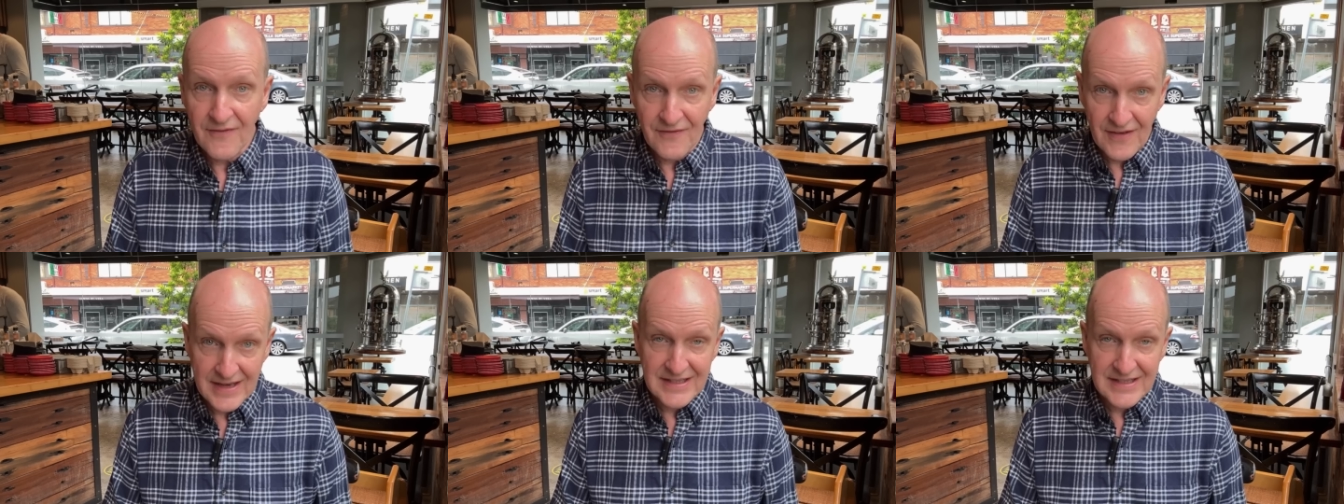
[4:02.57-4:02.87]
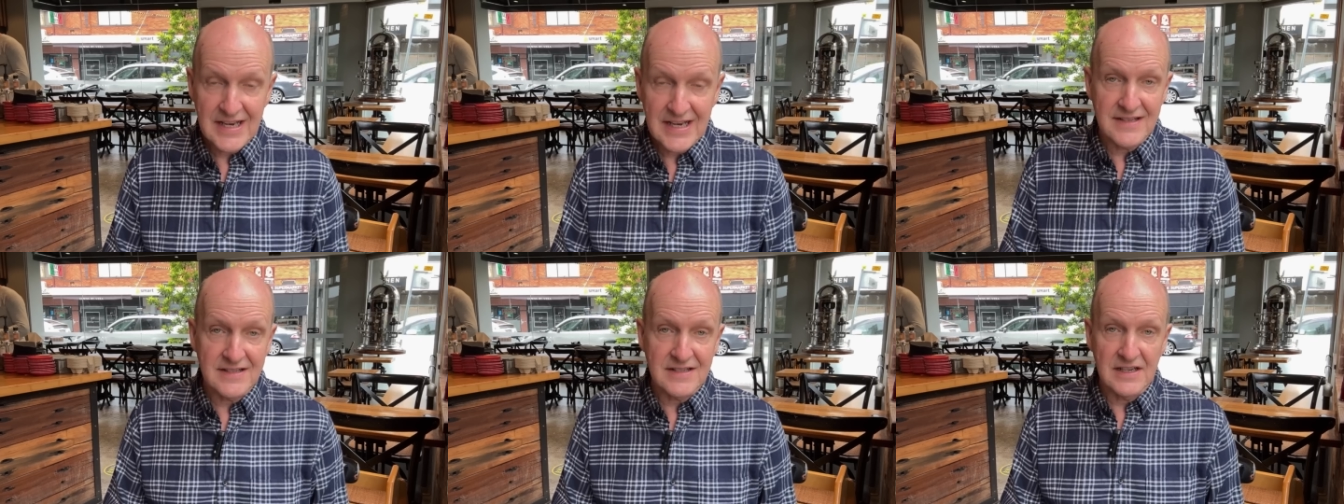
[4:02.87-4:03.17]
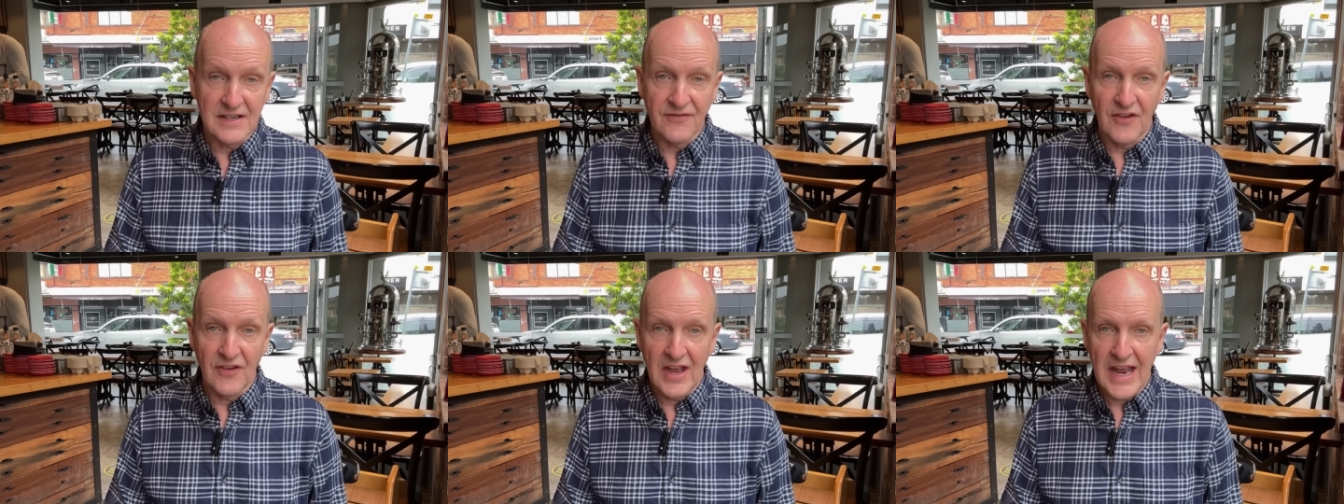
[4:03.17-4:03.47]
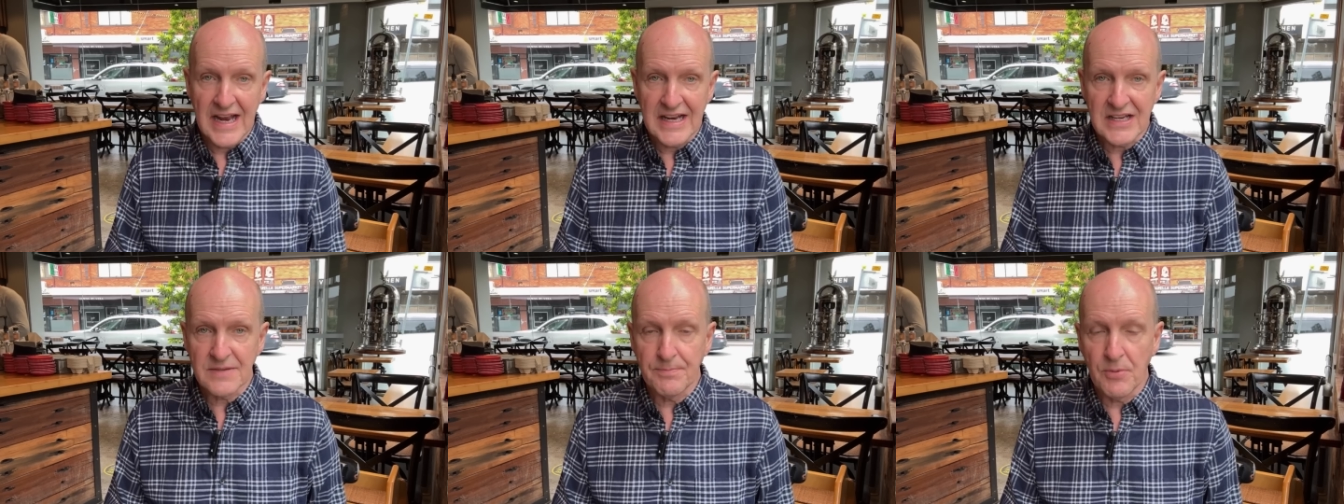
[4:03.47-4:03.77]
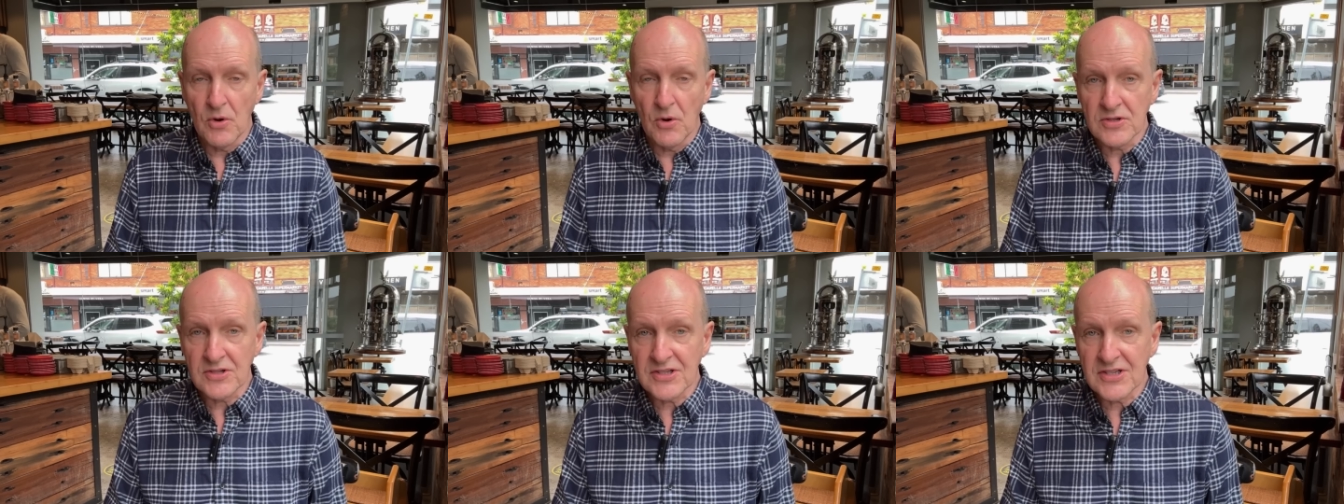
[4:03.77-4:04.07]
Fantastic for
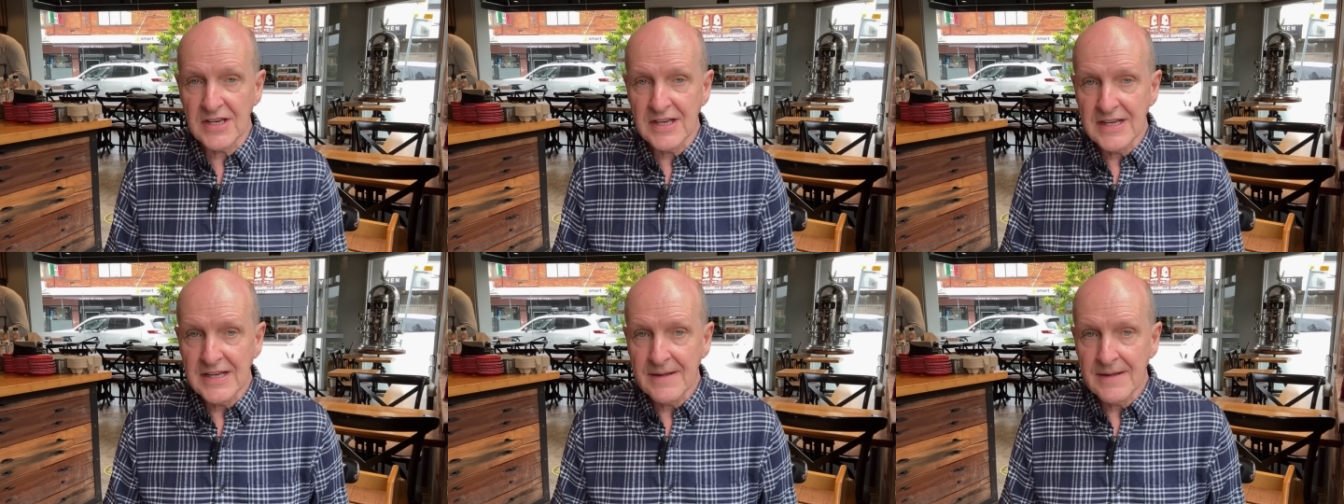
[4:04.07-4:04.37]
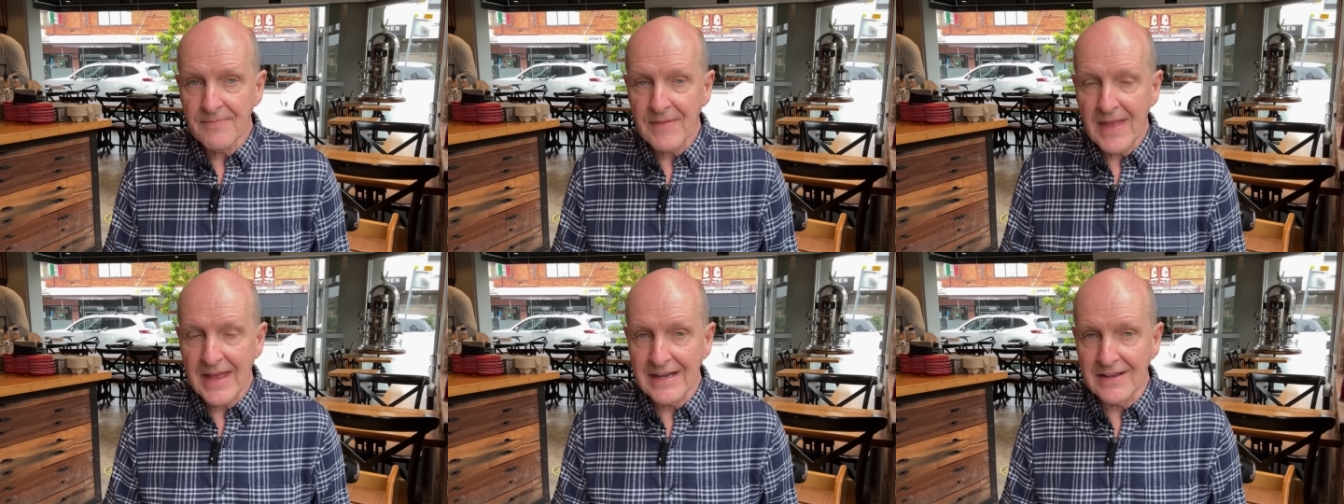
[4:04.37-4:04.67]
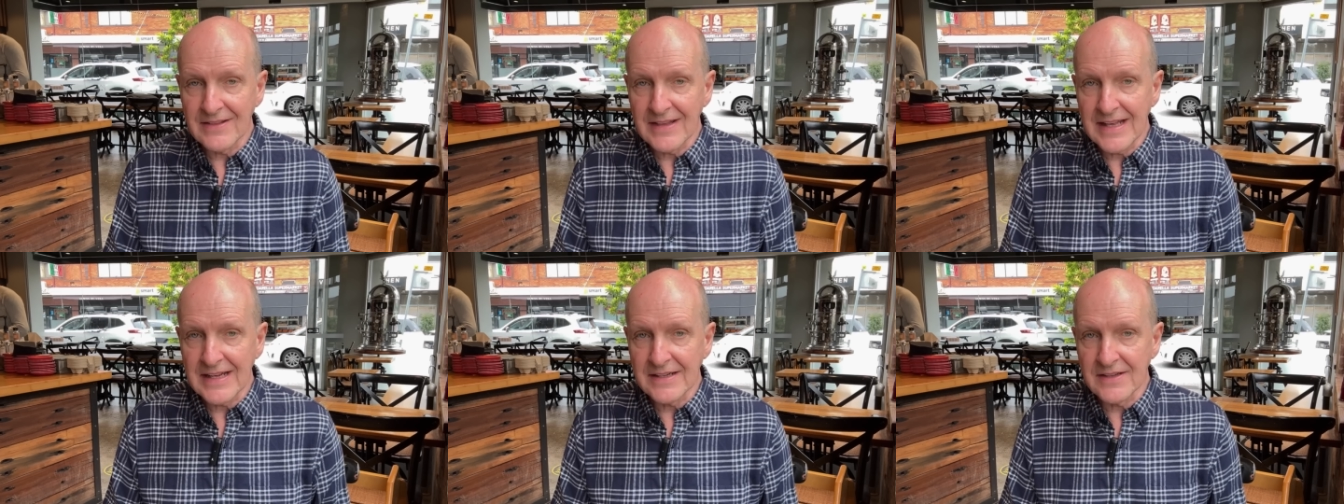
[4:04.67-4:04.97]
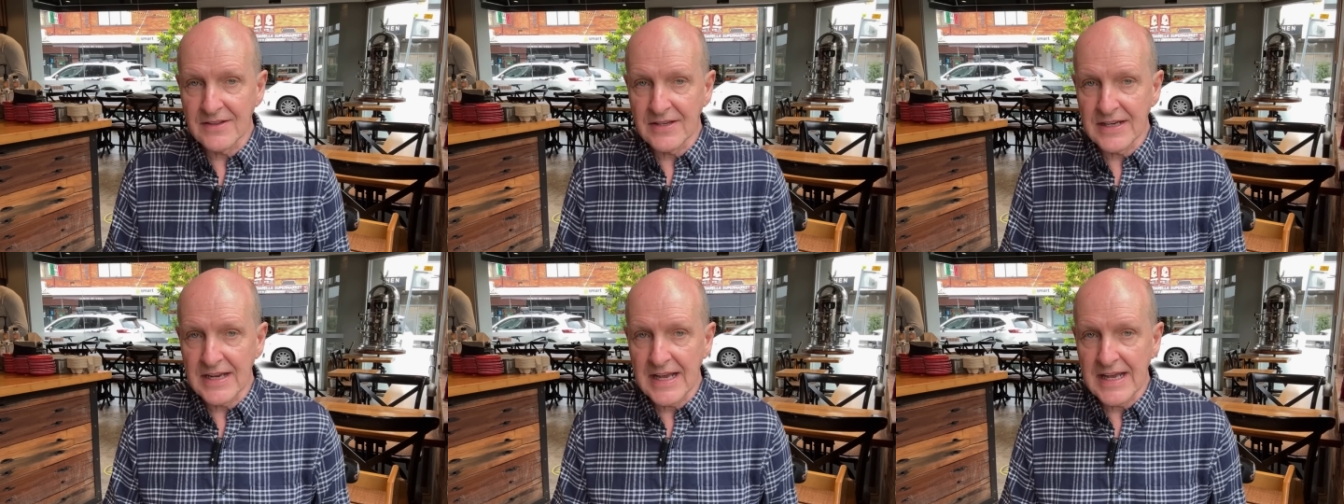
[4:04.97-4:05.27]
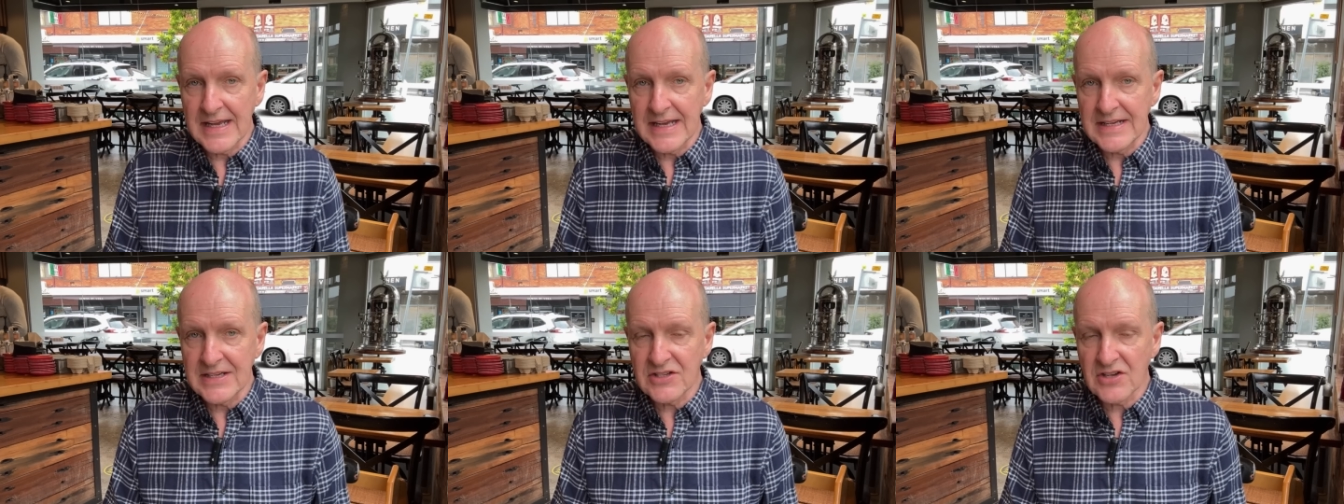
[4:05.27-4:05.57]
exports. And at the end of the
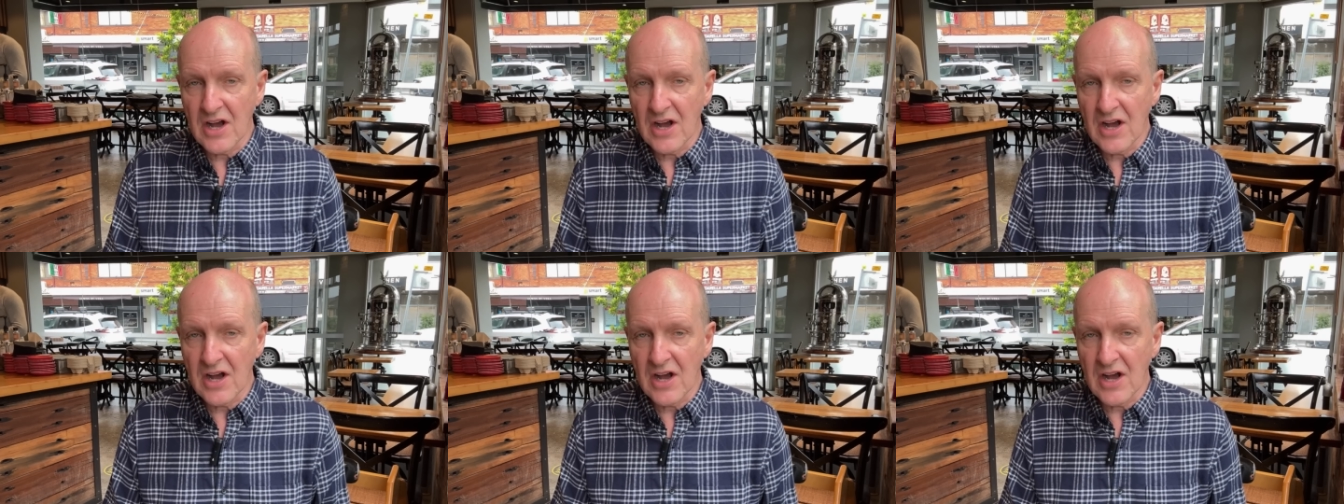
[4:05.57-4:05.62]
day,